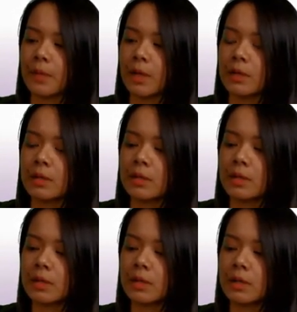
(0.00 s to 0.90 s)

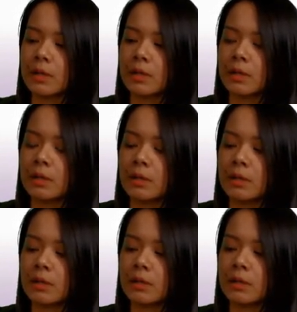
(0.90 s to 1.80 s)
The
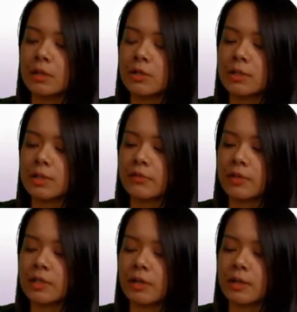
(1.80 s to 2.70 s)
interesting thing to
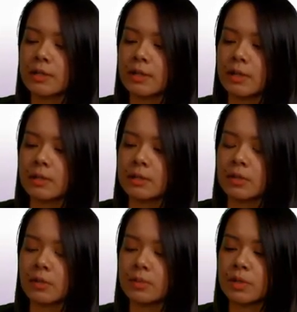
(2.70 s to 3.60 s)
note is that the
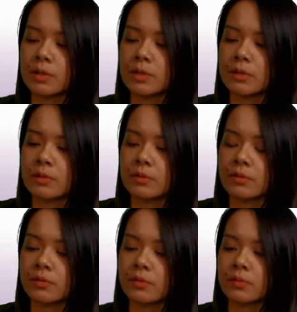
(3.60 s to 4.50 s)
top dose
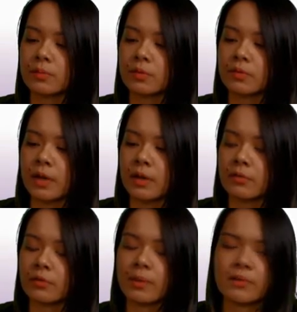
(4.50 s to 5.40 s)
of Buvidal for
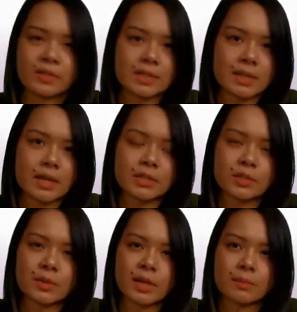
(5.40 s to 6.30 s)
monthly is
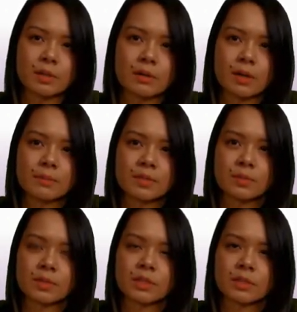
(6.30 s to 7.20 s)
128 milligrams,
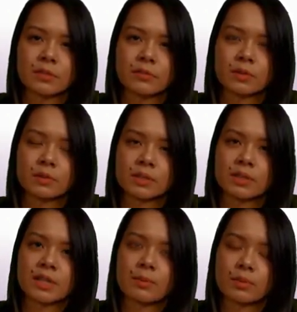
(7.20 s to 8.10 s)
which if you looked at the
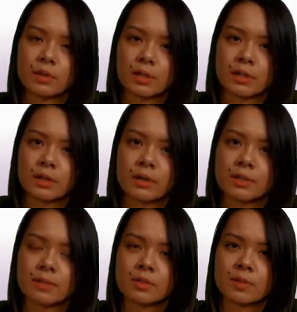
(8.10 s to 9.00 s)
table earlier goes up
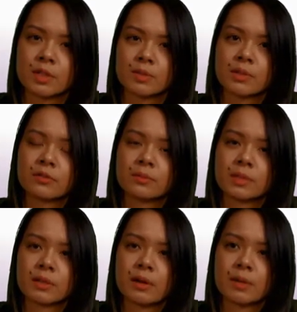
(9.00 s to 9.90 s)
to about 24
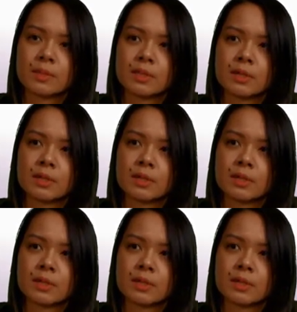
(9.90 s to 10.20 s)
milligrams.